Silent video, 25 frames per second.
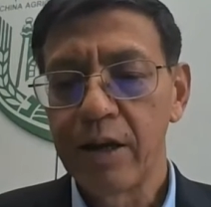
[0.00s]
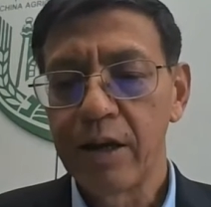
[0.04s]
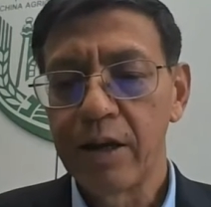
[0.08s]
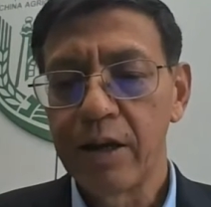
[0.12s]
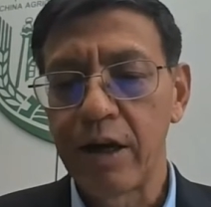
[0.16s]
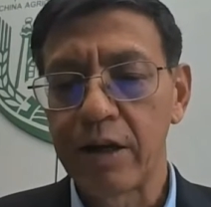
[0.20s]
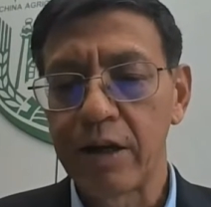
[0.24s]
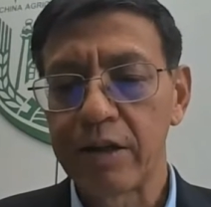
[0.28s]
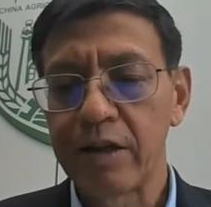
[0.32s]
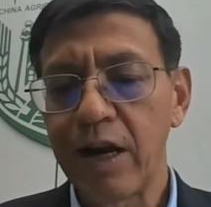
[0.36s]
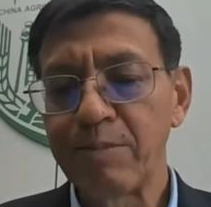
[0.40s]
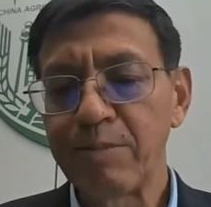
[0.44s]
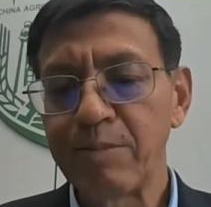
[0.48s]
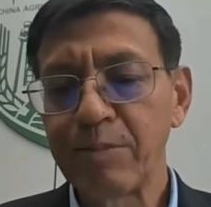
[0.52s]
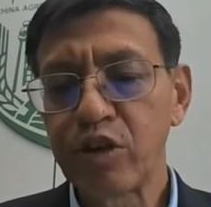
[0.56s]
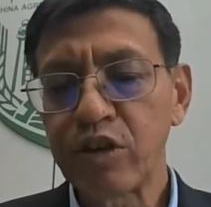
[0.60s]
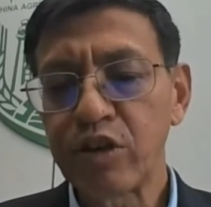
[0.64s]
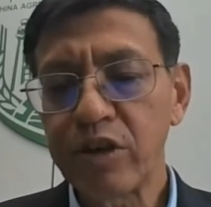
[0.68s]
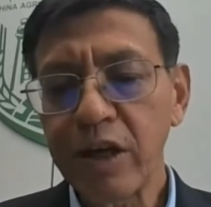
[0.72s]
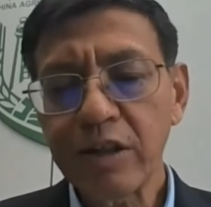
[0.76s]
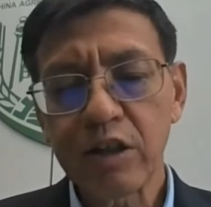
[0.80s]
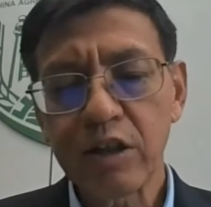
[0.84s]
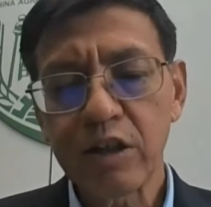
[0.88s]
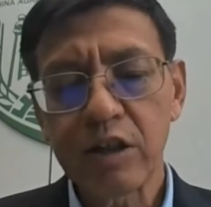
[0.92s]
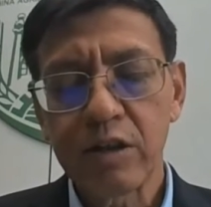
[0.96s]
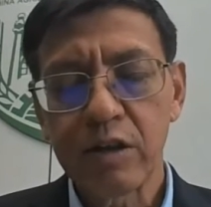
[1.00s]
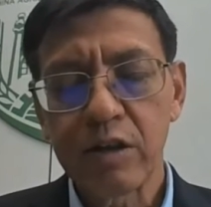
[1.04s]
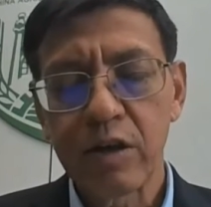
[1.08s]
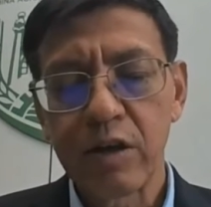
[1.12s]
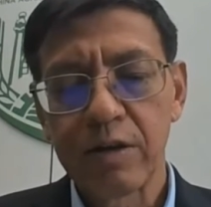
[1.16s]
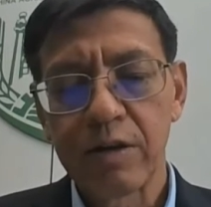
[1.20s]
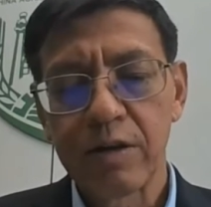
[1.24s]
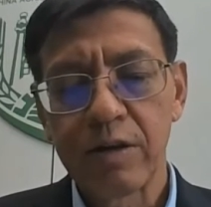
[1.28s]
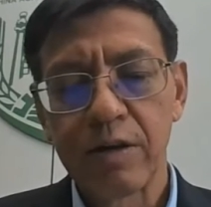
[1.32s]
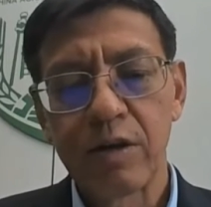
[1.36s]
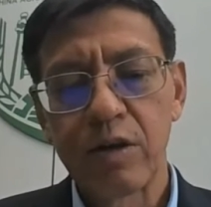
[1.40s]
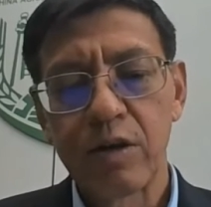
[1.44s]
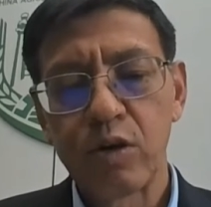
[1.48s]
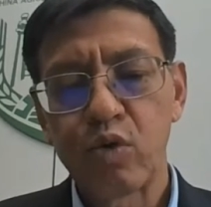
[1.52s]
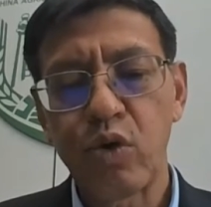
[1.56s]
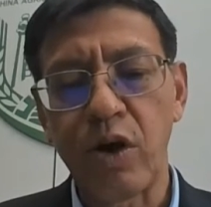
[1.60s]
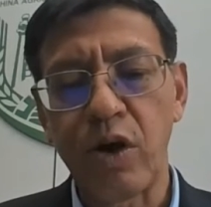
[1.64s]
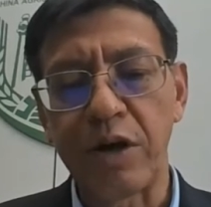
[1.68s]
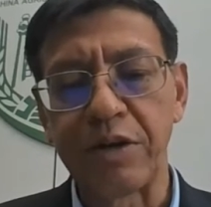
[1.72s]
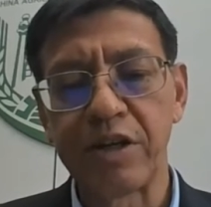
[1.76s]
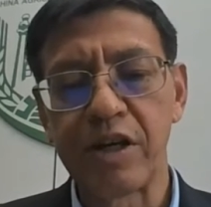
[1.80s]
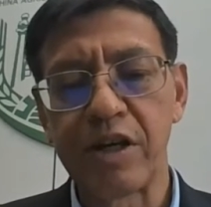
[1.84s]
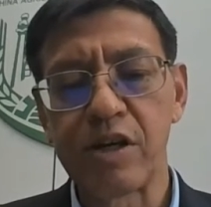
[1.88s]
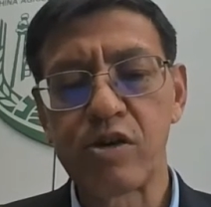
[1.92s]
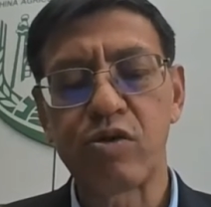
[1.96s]
Now, the number six
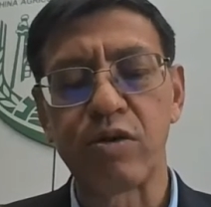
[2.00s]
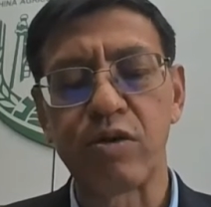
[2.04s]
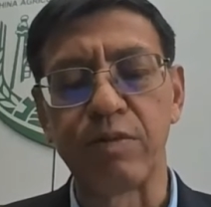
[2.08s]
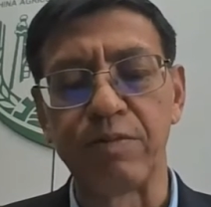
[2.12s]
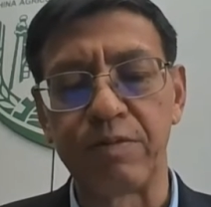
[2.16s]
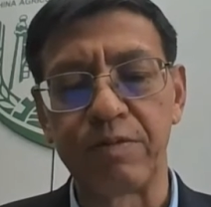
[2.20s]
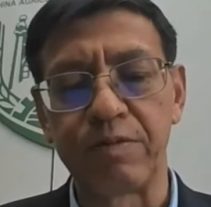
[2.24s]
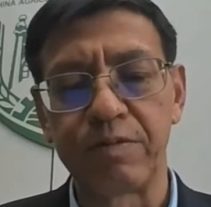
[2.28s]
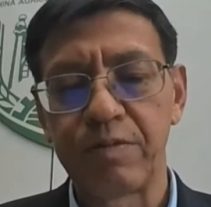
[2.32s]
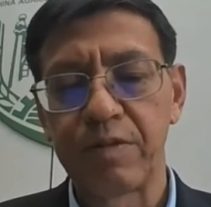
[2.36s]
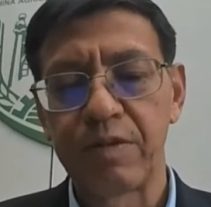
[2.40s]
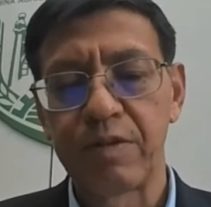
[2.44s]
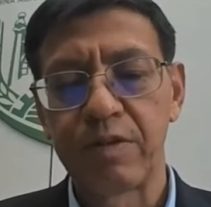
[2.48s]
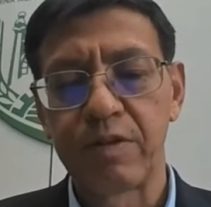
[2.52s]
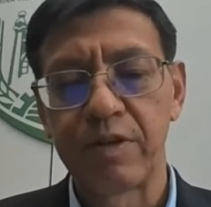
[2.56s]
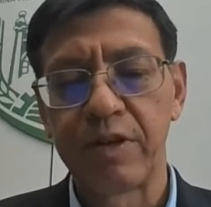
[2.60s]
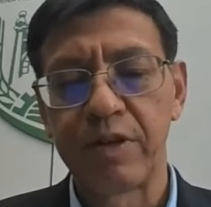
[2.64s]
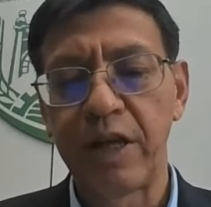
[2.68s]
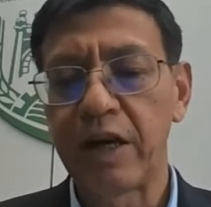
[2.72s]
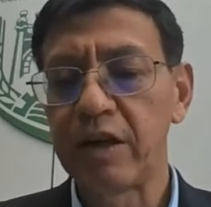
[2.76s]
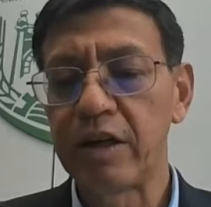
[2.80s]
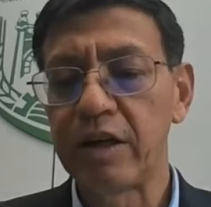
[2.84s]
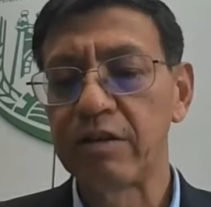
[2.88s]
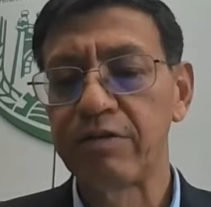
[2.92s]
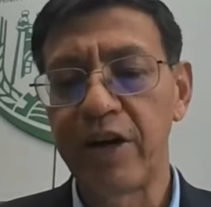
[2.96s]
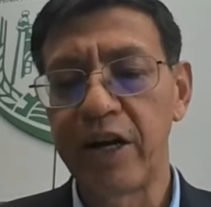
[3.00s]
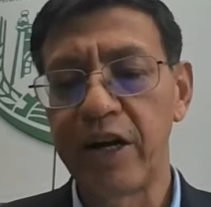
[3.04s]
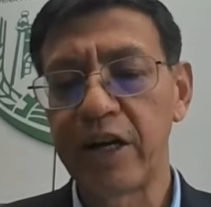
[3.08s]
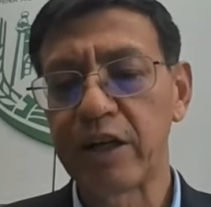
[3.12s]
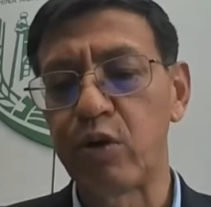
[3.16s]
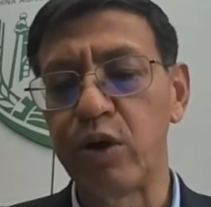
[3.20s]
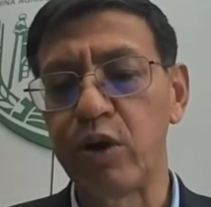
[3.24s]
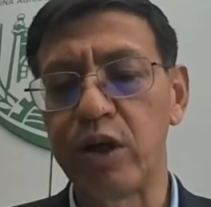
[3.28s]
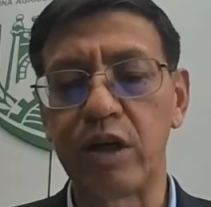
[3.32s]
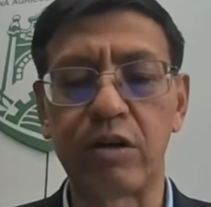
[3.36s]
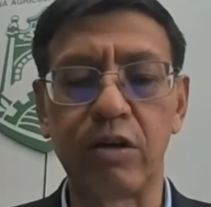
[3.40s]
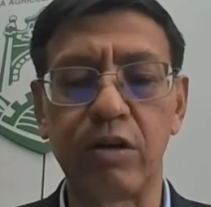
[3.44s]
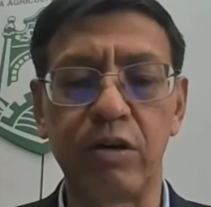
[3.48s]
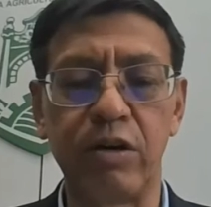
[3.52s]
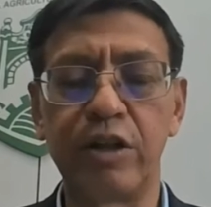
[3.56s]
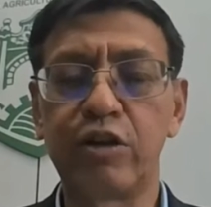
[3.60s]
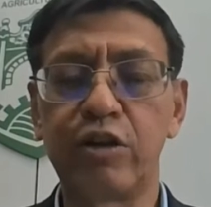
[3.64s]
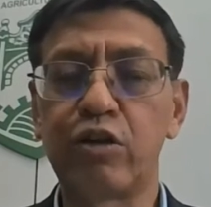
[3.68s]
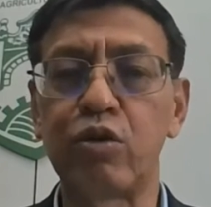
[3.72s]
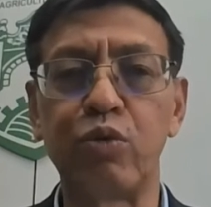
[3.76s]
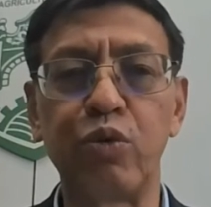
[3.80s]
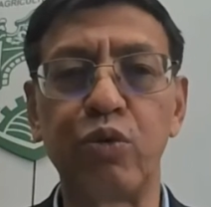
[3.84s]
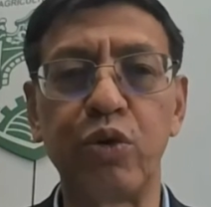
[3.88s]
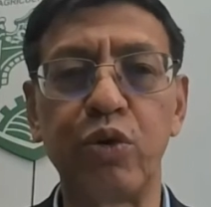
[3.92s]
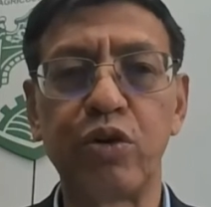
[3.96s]
transition that is very critical is
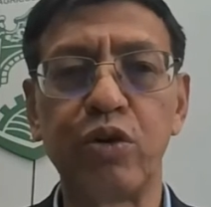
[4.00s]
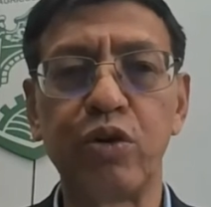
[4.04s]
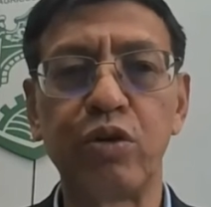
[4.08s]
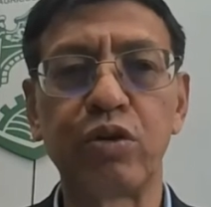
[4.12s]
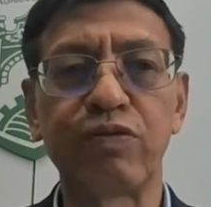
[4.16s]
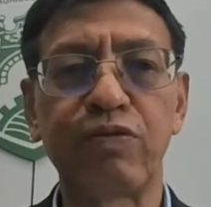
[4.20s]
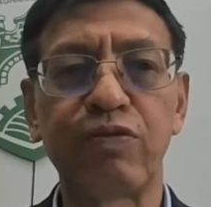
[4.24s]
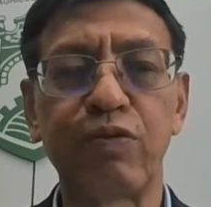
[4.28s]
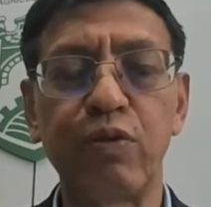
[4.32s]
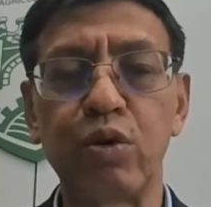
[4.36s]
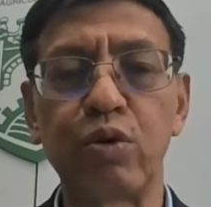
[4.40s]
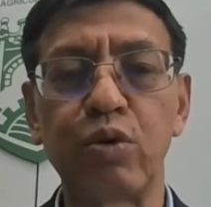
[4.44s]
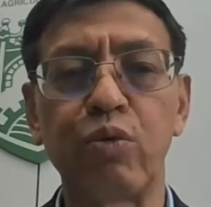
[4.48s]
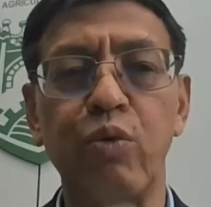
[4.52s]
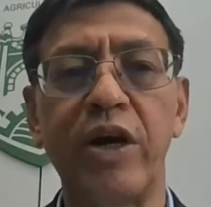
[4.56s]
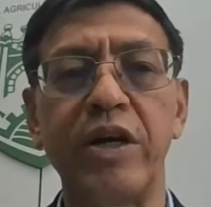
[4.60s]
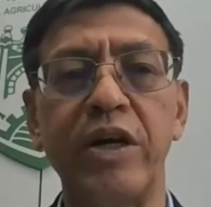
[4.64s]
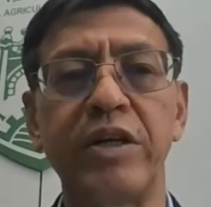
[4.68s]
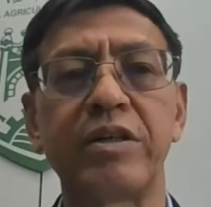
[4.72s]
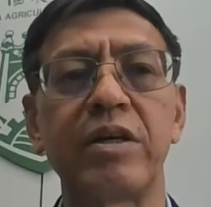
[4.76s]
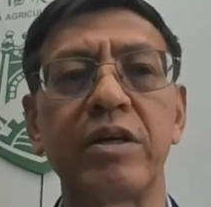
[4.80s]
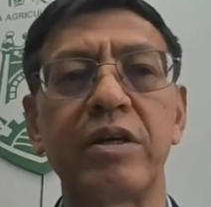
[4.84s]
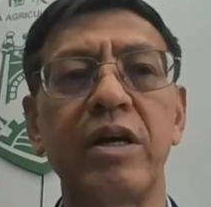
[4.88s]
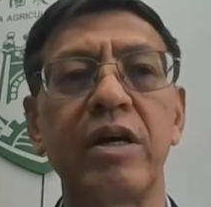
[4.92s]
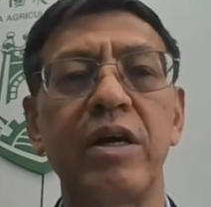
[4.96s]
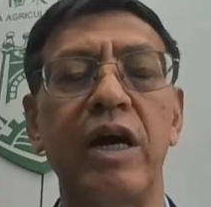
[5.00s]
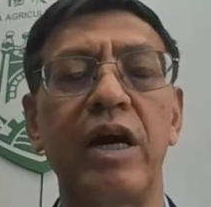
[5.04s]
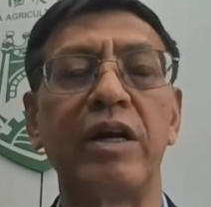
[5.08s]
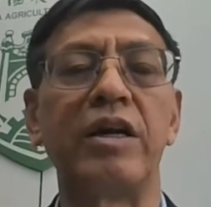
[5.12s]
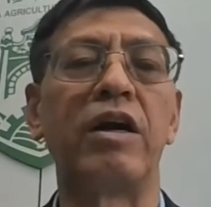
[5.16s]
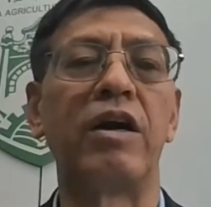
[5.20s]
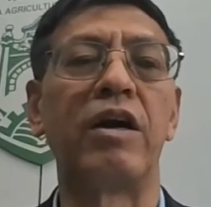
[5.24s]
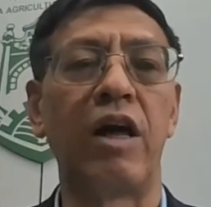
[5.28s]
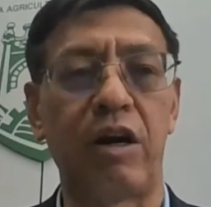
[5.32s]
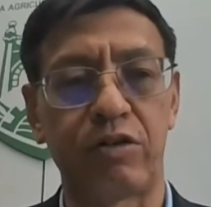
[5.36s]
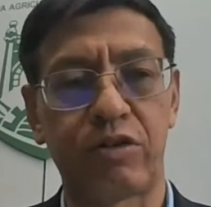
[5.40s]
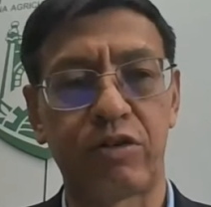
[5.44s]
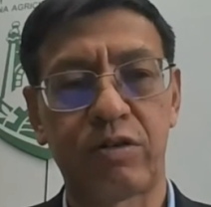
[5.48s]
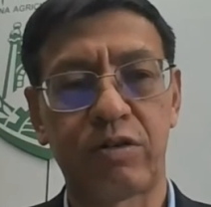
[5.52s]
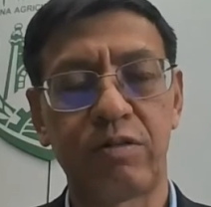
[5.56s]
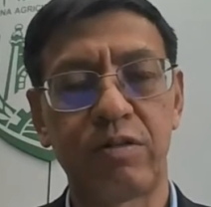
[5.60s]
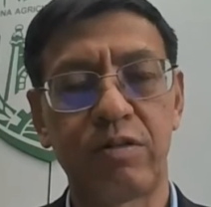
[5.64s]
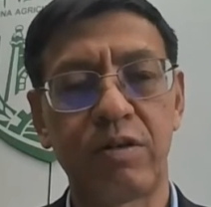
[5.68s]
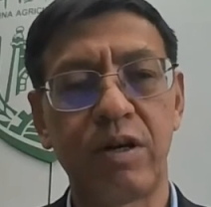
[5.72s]
to reduce food waste and loss.